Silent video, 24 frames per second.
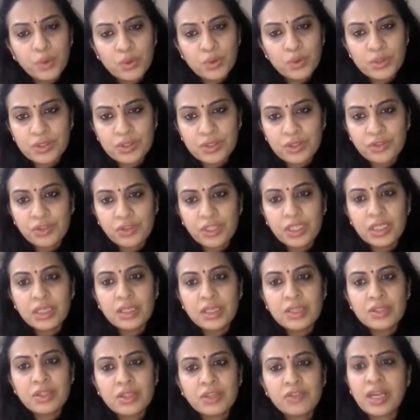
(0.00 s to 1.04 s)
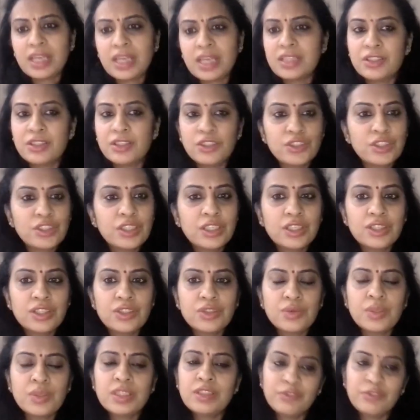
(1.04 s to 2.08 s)
post the 3 years or transition
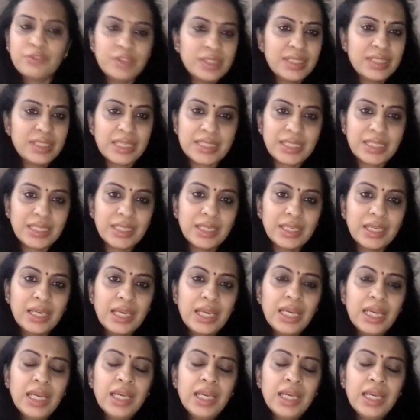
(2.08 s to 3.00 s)
into a different setting,